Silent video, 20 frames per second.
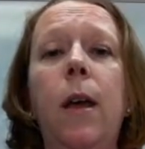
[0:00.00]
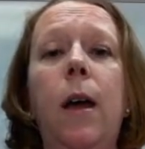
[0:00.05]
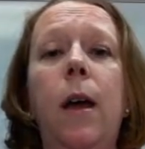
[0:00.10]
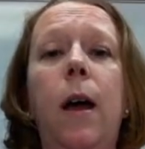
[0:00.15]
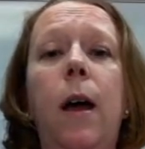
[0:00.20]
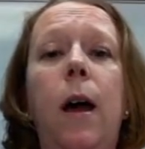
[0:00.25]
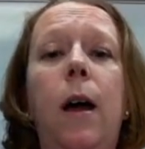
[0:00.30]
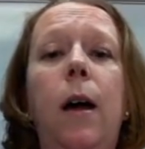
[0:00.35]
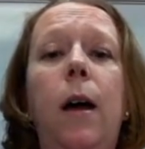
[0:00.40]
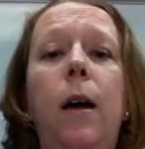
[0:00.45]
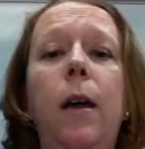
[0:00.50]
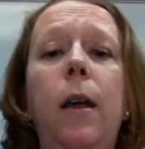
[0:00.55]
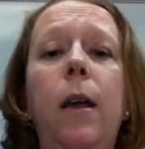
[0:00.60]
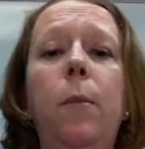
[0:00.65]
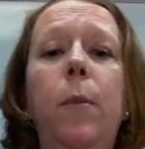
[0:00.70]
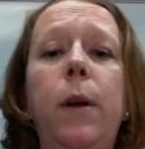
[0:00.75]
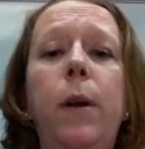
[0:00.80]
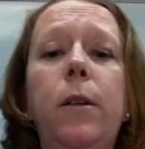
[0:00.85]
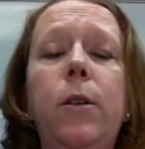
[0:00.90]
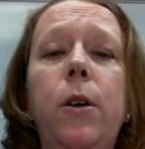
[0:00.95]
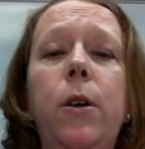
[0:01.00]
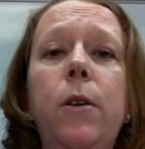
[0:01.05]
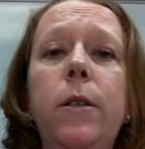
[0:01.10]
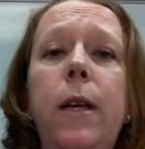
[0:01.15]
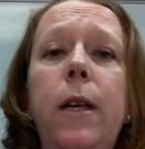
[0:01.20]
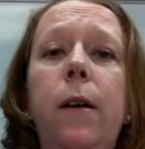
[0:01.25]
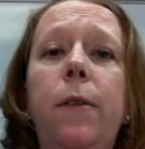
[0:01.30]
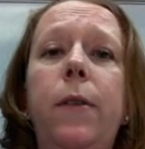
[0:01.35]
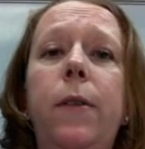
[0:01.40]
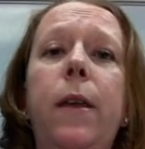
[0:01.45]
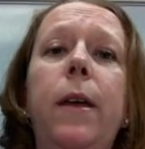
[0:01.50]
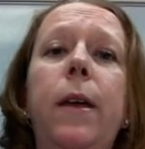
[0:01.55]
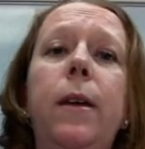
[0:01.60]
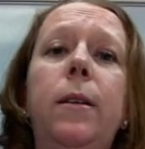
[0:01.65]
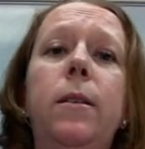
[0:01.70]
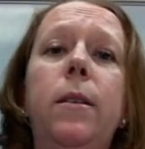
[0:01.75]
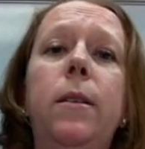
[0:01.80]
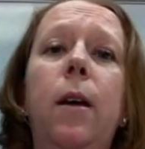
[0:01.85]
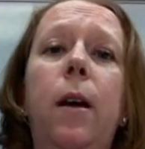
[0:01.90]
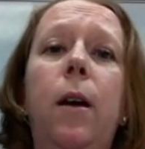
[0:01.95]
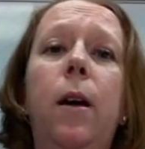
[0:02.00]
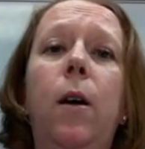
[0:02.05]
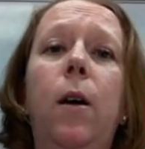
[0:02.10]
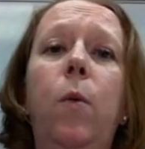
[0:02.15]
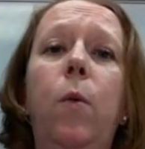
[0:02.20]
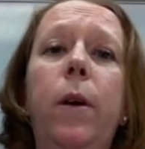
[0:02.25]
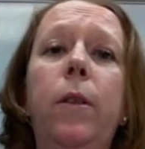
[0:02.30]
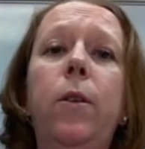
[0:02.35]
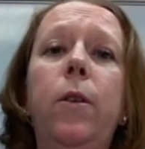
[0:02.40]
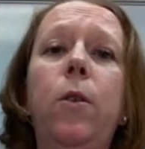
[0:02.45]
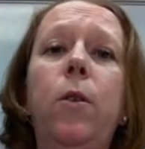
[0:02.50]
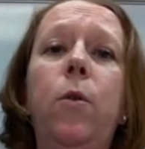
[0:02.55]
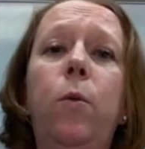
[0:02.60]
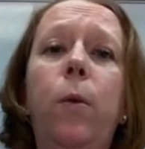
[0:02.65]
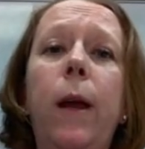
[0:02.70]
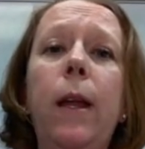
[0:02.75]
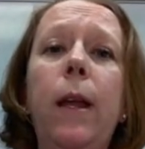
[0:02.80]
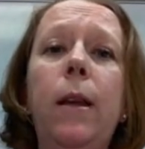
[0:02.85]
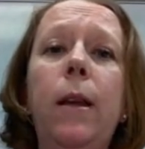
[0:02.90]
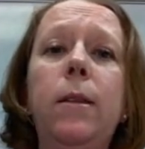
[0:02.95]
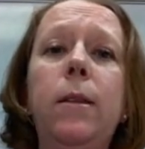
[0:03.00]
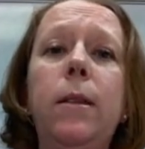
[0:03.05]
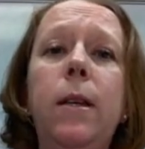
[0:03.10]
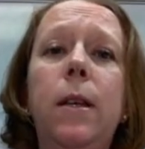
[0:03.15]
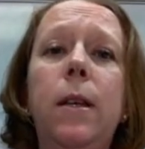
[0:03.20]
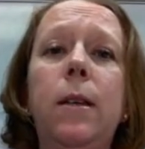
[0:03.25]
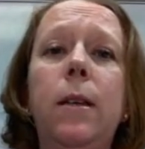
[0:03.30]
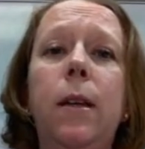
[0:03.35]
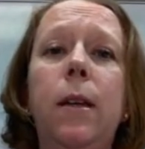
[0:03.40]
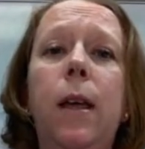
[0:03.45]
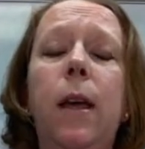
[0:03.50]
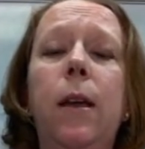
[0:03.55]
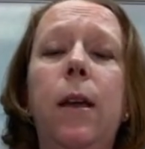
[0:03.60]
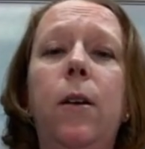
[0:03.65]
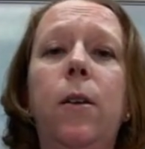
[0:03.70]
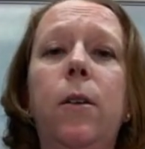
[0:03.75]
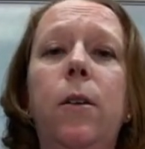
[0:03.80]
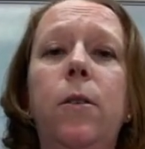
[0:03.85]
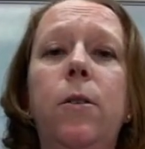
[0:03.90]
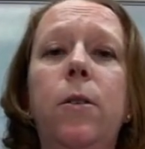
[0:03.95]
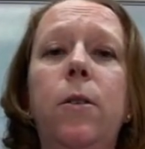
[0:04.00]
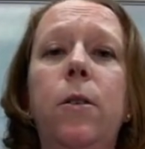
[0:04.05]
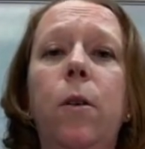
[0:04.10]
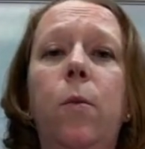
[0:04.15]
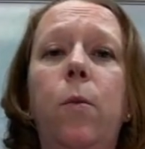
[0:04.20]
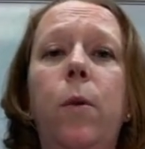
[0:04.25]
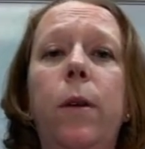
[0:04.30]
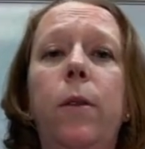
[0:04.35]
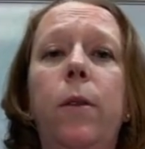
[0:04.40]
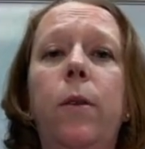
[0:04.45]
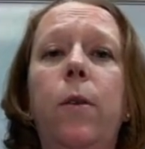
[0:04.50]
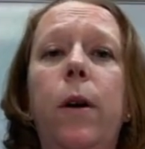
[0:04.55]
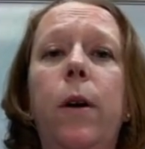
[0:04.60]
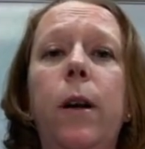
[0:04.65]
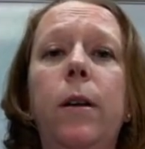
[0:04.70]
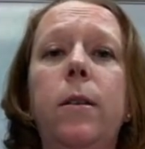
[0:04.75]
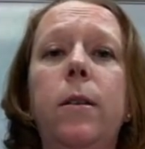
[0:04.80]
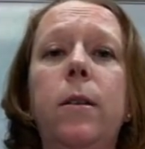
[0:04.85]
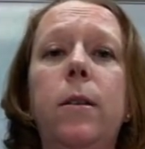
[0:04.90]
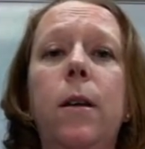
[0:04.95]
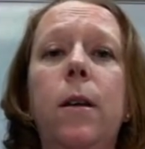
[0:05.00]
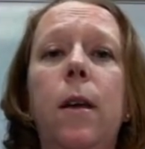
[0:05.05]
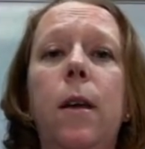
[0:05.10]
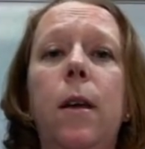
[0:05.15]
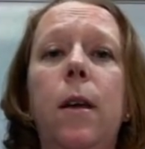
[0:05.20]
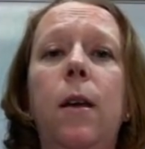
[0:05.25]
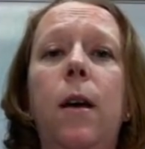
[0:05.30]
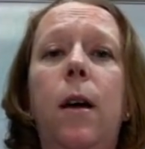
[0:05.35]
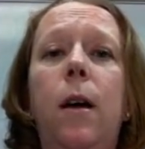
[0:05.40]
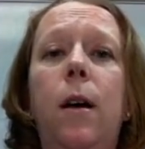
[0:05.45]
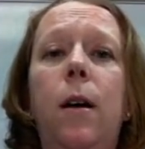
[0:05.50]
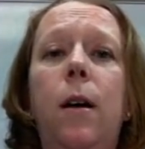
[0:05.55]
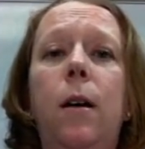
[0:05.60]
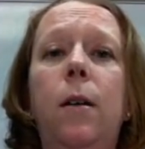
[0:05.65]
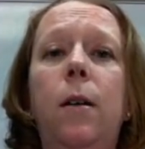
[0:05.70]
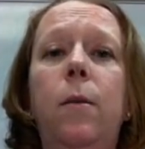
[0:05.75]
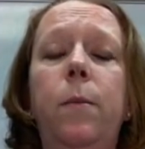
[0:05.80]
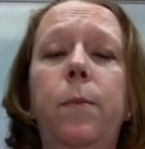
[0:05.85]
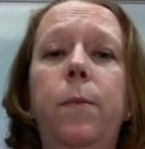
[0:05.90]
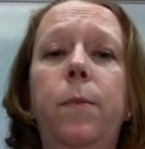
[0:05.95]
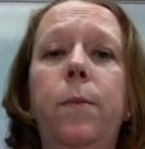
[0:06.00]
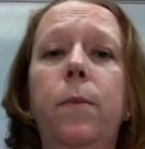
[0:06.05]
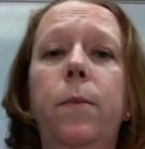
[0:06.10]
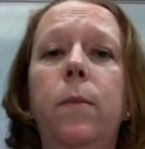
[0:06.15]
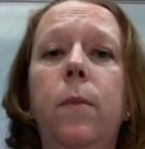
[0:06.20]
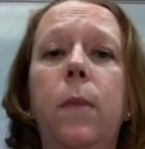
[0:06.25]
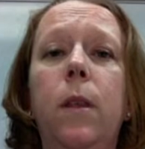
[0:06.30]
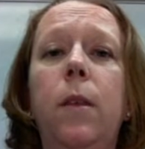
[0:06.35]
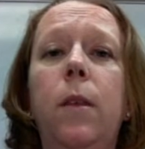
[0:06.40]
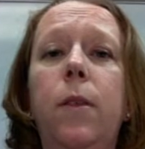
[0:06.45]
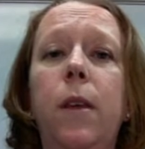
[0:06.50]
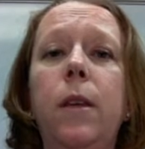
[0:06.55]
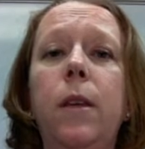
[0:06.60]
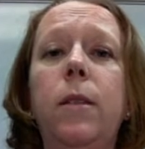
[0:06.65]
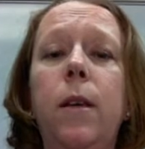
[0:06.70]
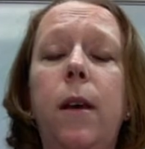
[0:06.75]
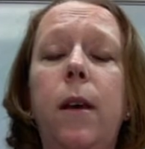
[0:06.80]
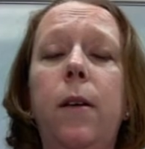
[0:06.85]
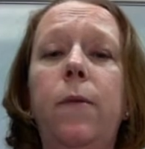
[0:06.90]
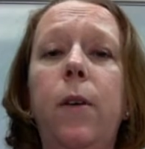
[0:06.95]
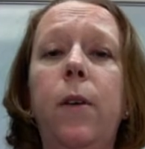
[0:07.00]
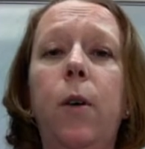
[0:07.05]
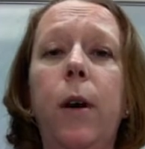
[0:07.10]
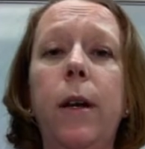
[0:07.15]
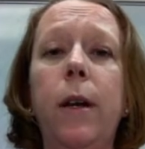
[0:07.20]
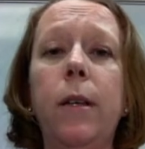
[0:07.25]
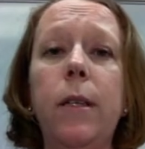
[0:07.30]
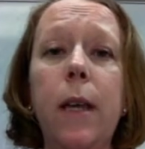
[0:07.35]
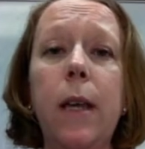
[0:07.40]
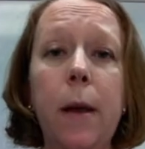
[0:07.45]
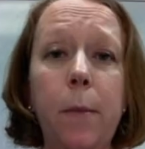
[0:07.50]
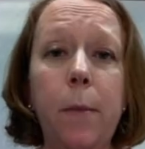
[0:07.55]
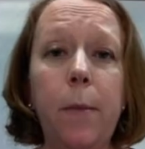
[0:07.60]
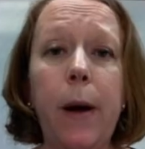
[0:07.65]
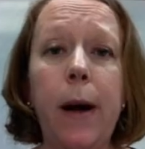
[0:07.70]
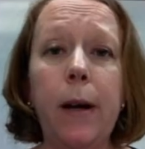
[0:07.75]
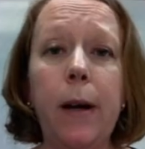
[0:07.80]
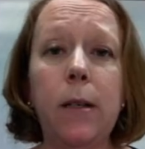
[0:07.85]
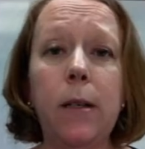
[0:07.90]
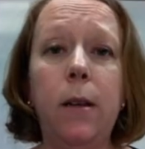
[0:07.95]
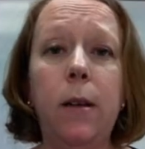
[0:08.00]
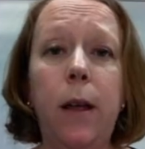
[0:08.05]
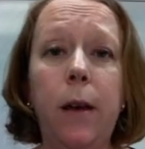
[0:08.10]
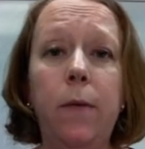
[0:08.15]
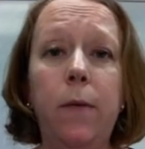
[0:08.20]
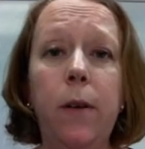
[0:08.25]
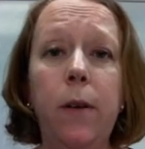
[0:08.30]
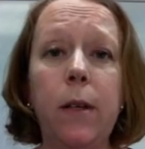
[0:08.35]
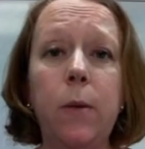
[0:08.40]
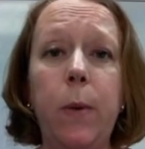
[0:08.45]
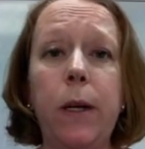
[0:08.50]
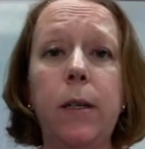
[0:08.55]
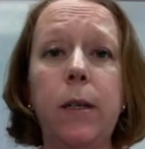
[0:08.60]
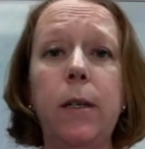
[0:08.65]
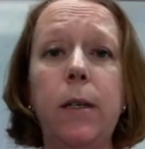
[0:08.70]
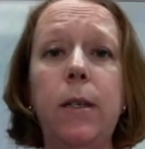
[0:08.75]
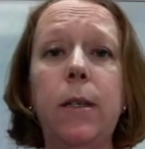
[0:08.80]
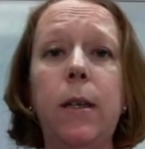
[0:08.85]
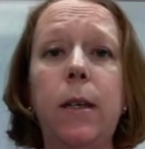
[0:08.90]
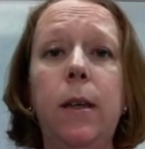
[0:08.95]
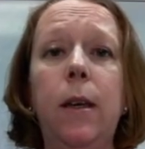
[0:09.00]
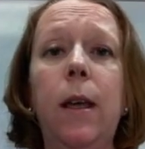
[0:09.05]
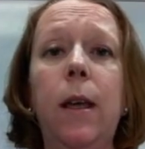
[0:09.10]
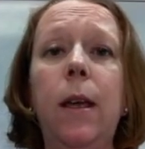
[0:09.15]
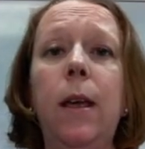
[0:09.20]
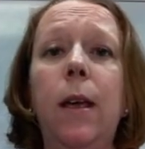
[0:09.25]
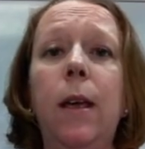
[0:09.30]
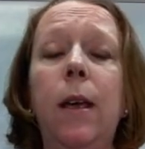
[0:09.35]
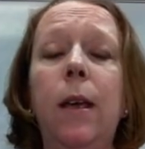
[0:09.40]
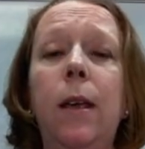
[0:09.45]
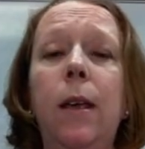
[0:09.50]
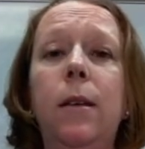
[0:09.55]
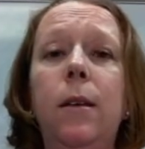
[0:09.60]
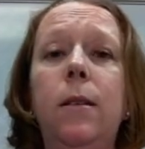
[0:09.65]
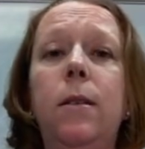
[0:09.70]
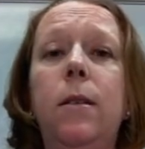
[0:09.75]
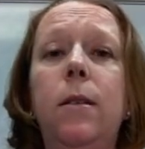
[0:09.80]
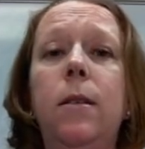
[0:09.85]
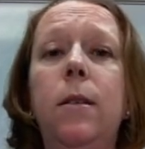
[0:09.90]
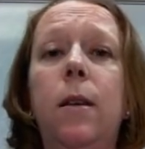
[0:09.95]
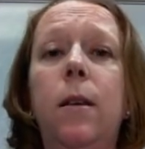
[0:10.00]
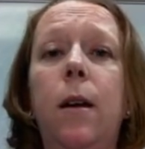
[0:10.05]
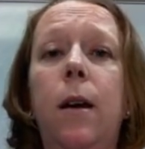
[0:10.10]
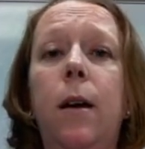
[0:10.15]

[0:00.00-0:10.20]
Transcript: But it turns out that one of the greatest indicators, or one of the greatest, the things that have the greatest impact on life expectancy is